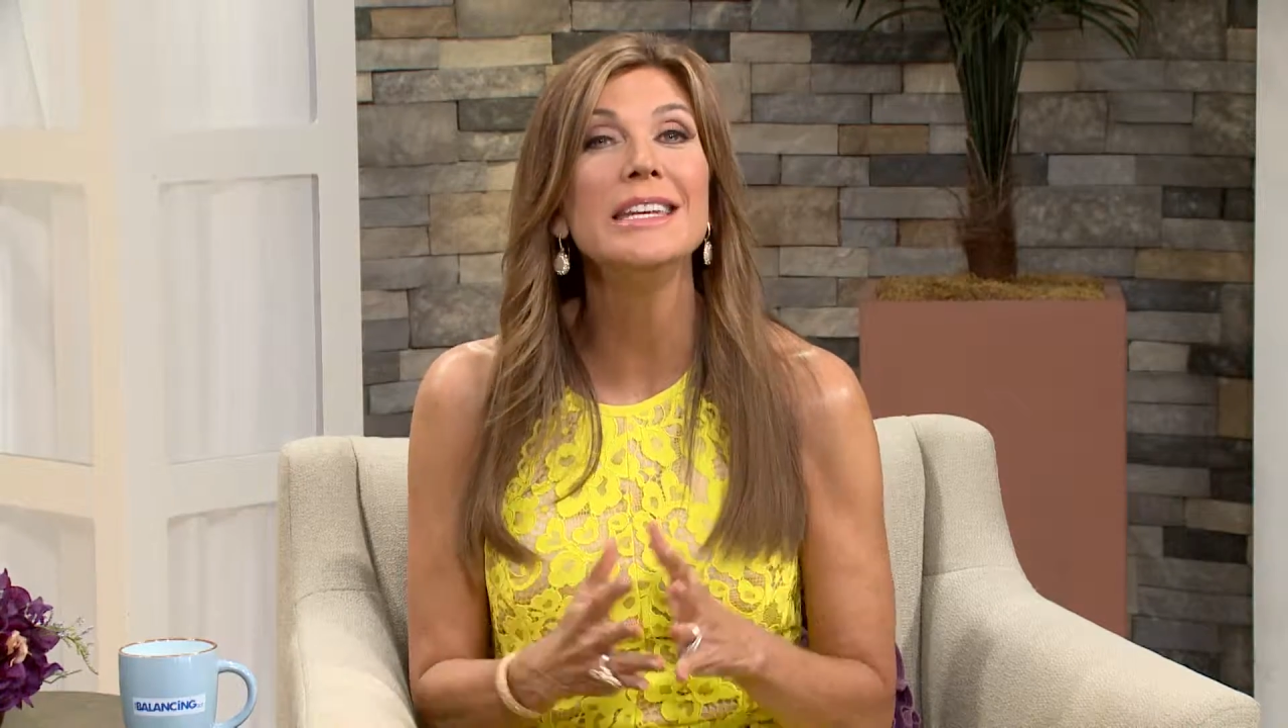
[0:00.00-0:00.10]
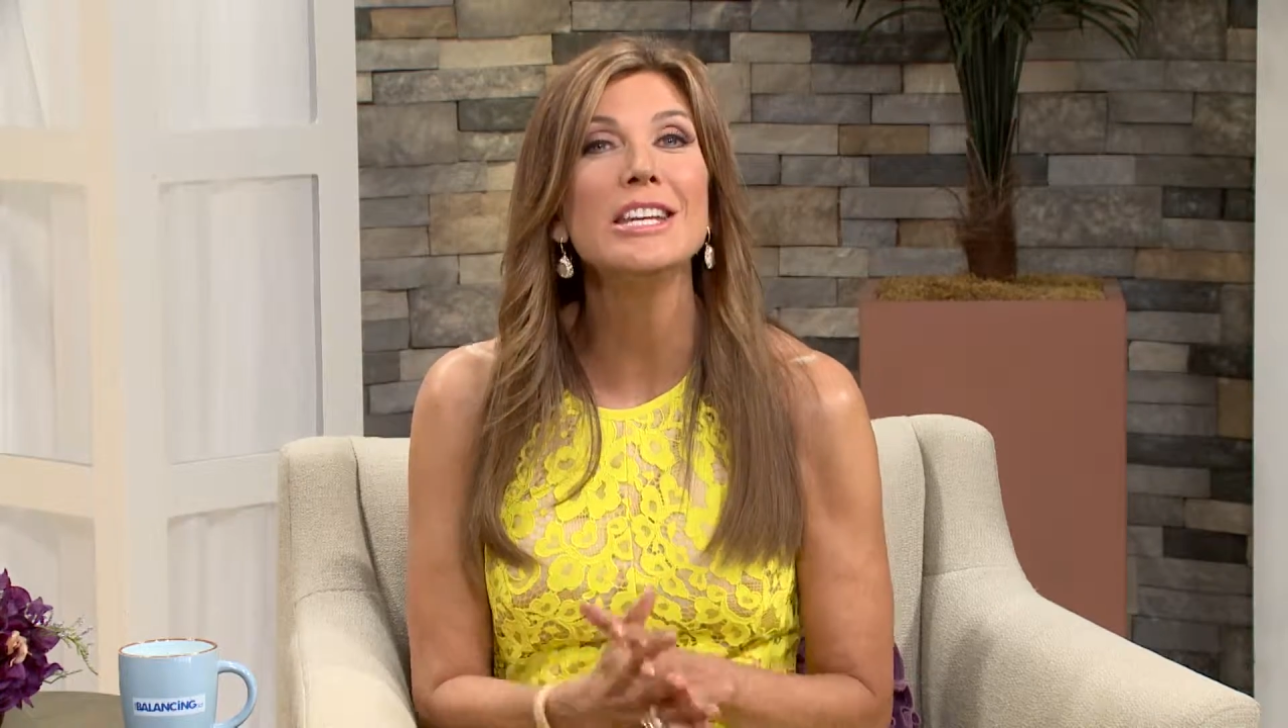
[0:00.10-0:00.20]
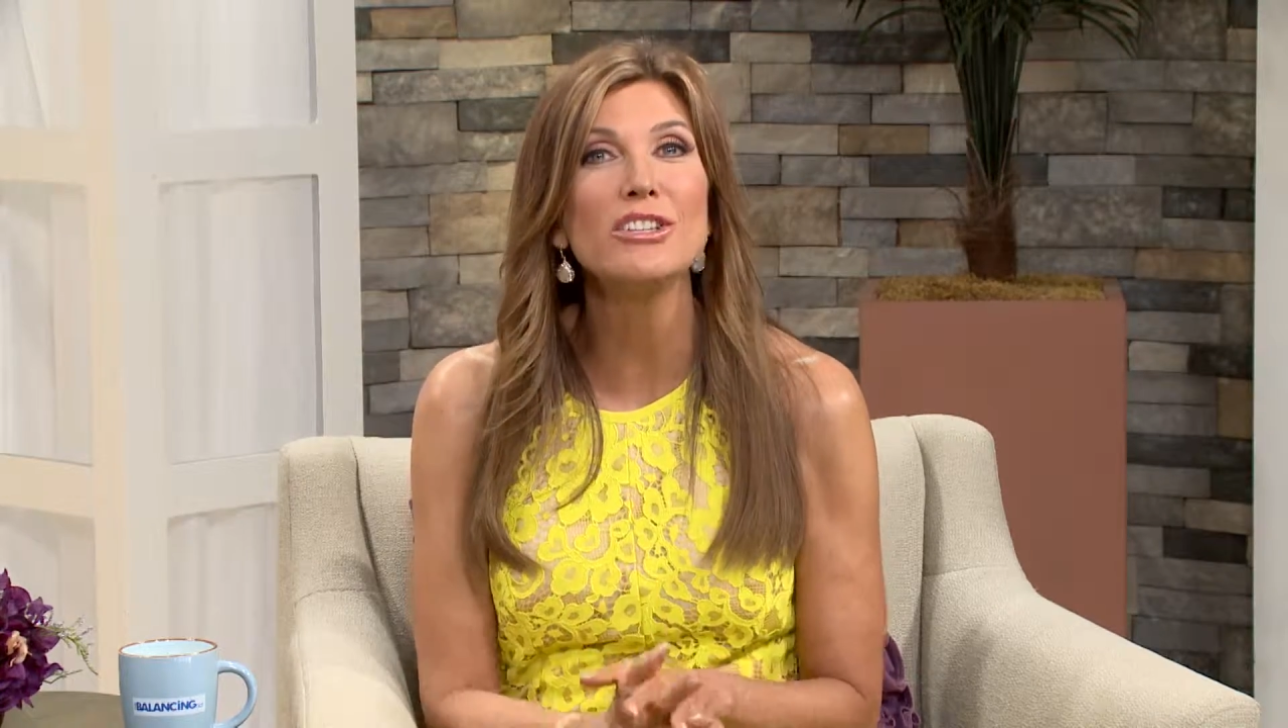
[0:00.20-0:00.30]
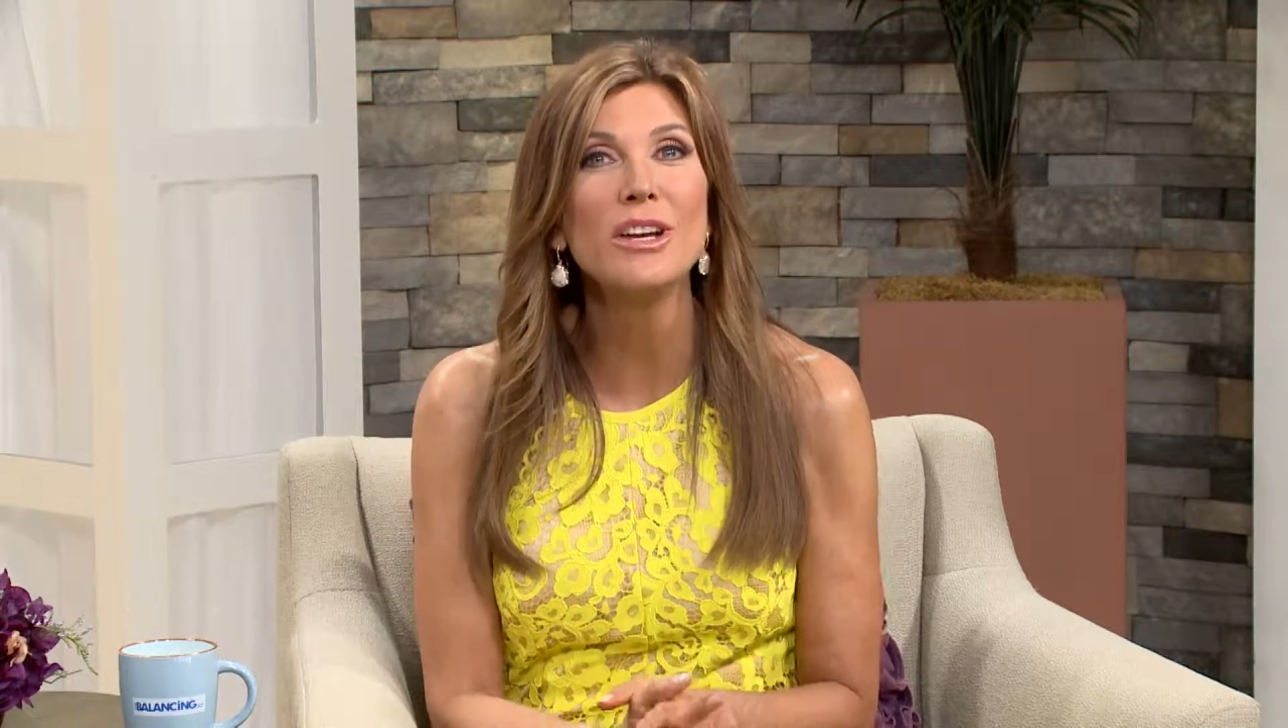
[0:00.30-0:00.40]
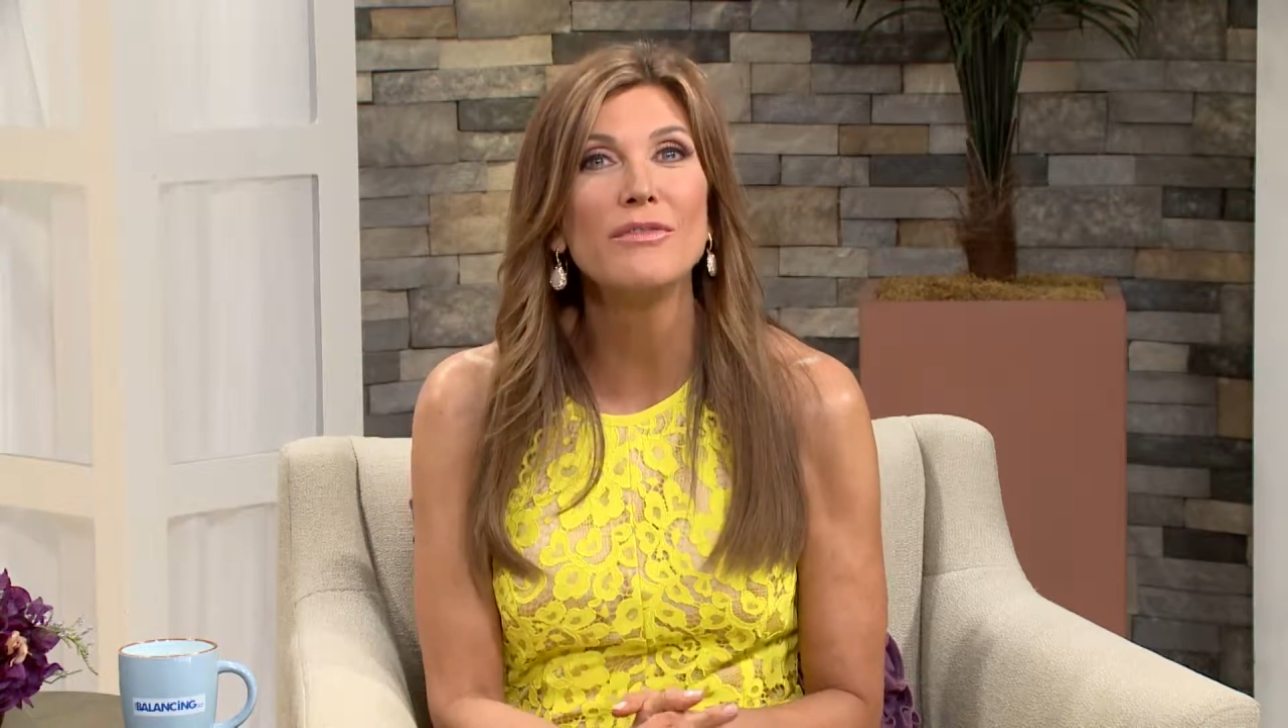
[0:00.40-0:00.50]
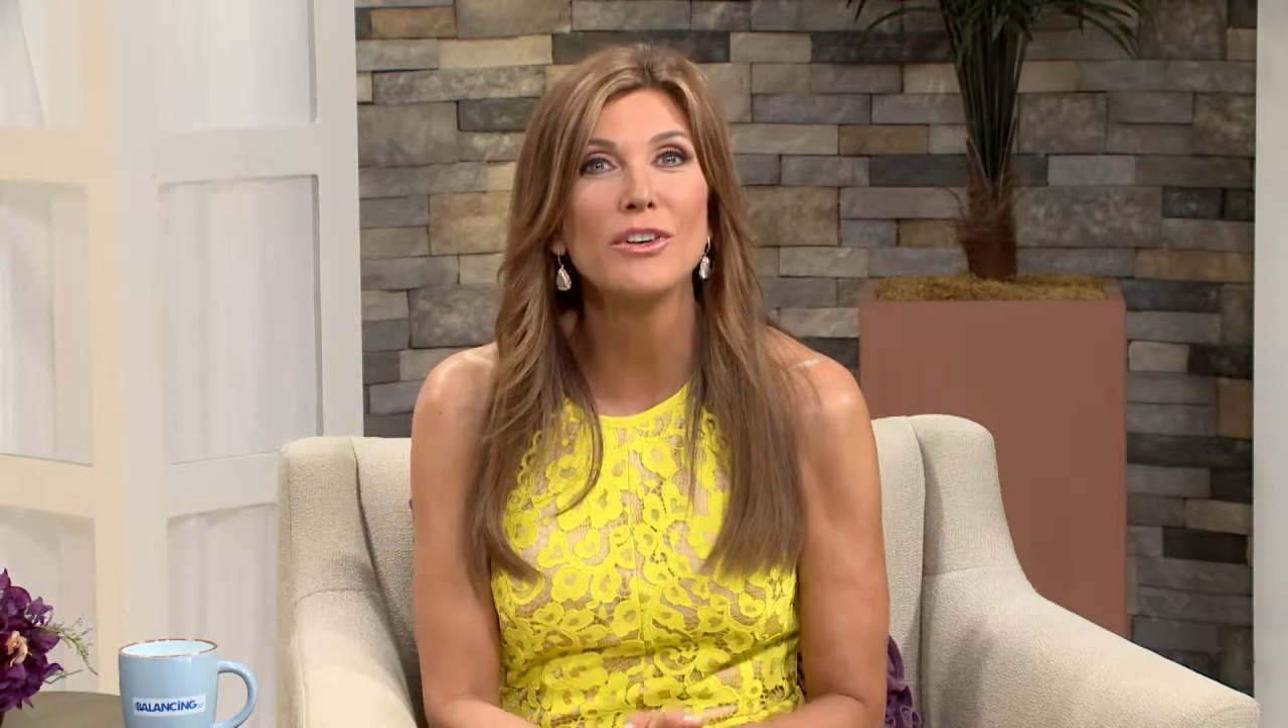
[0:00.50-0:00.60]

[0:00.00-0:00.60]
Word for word: Initiative